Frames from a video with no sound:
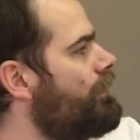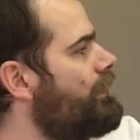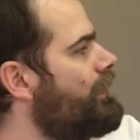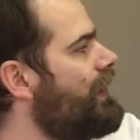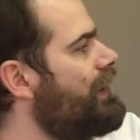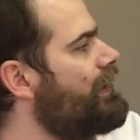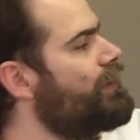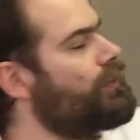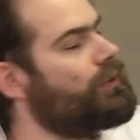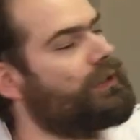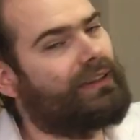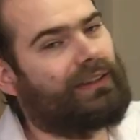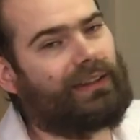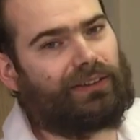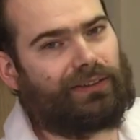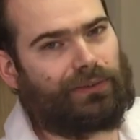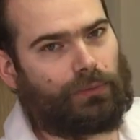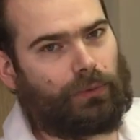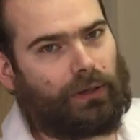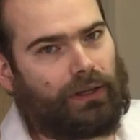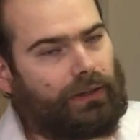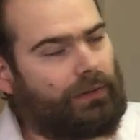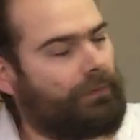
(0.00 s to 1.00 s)
They do it
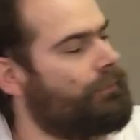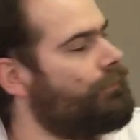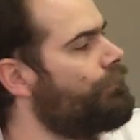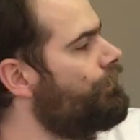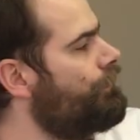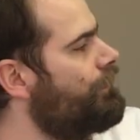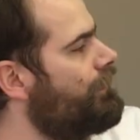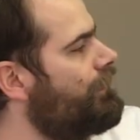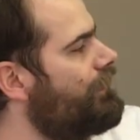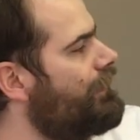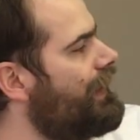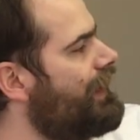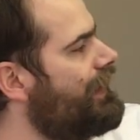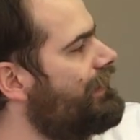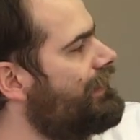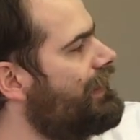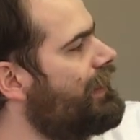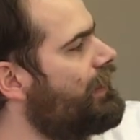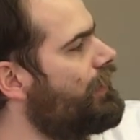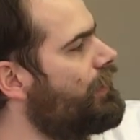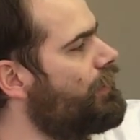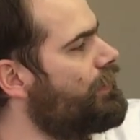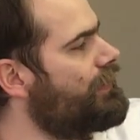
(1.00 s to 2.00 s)
this way. They
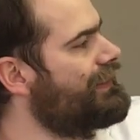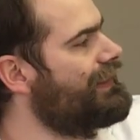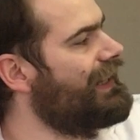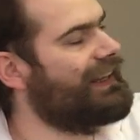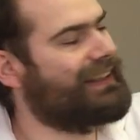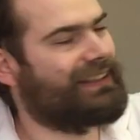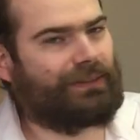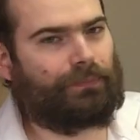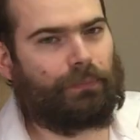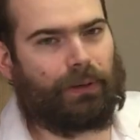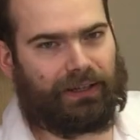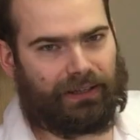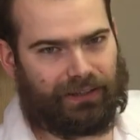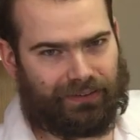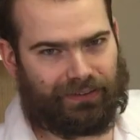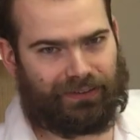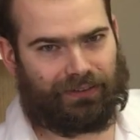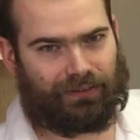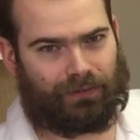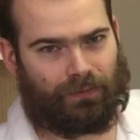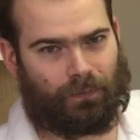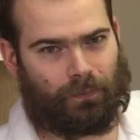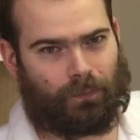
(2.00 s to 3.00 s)
take your tax
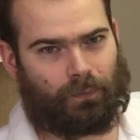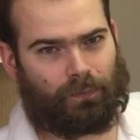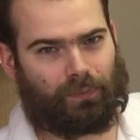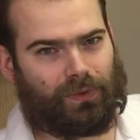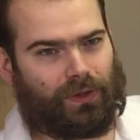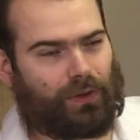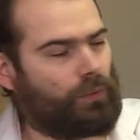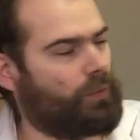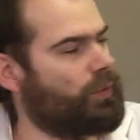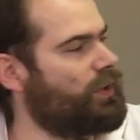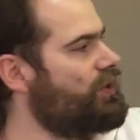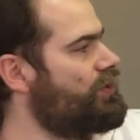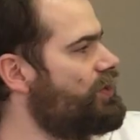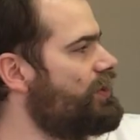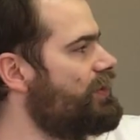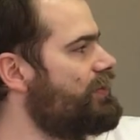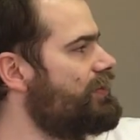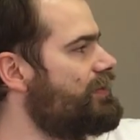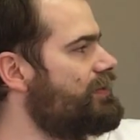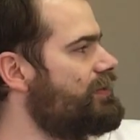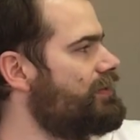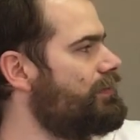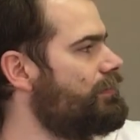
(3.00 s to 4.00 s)
base, which
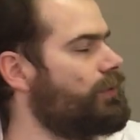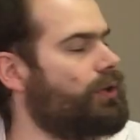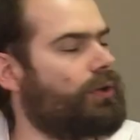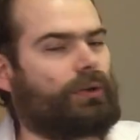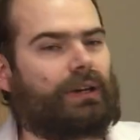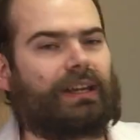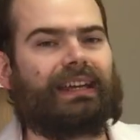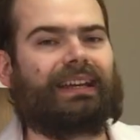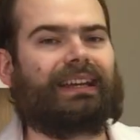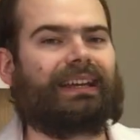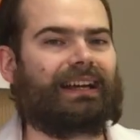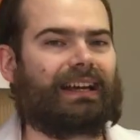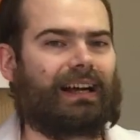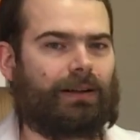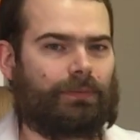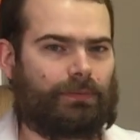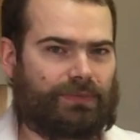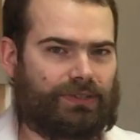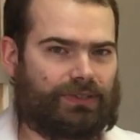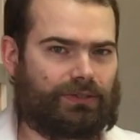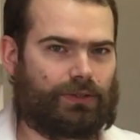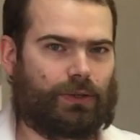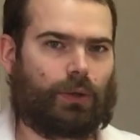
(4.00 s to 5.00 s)
is your
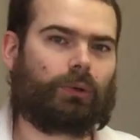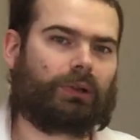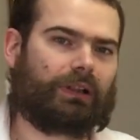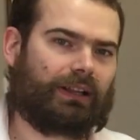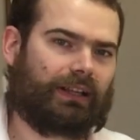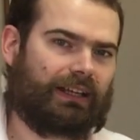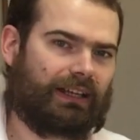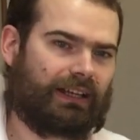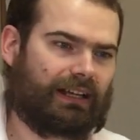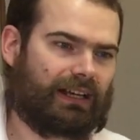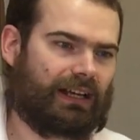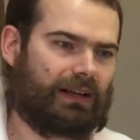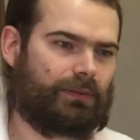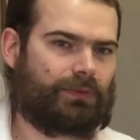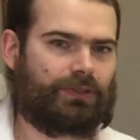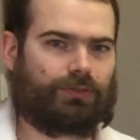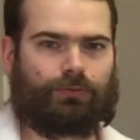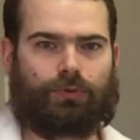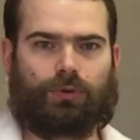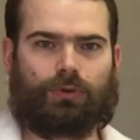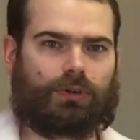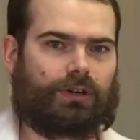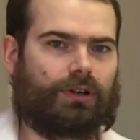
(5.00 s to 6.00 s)
incomes, total incomes
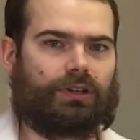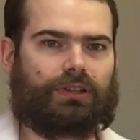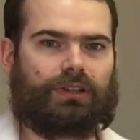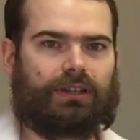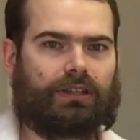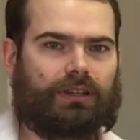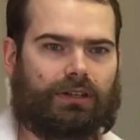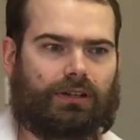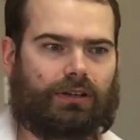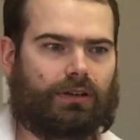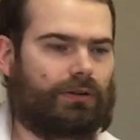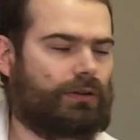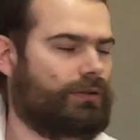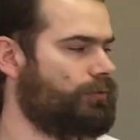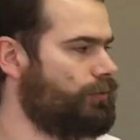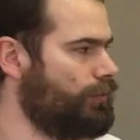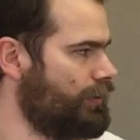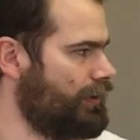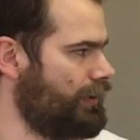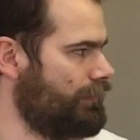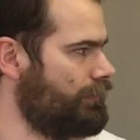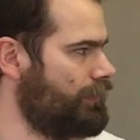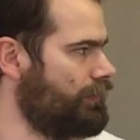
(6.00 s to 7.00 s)
for a year or
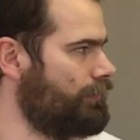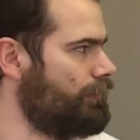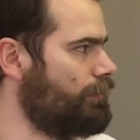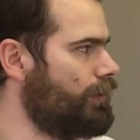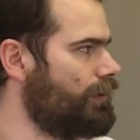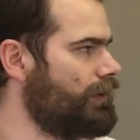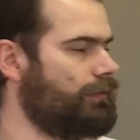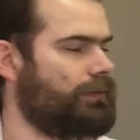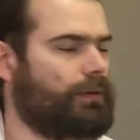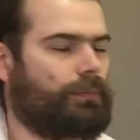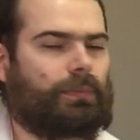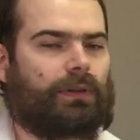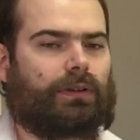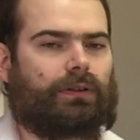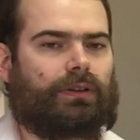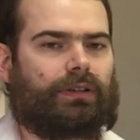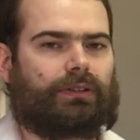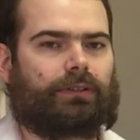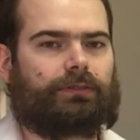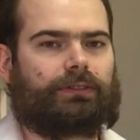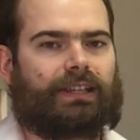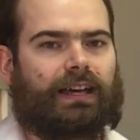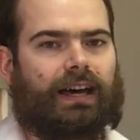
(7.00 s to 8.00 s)
for whatever
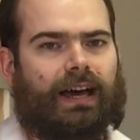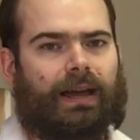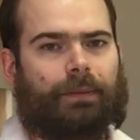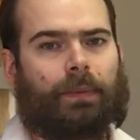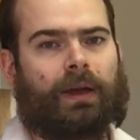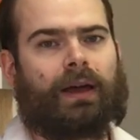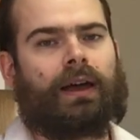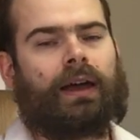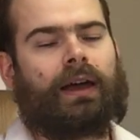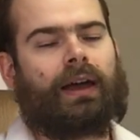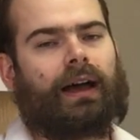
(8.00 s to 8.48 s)
period of time.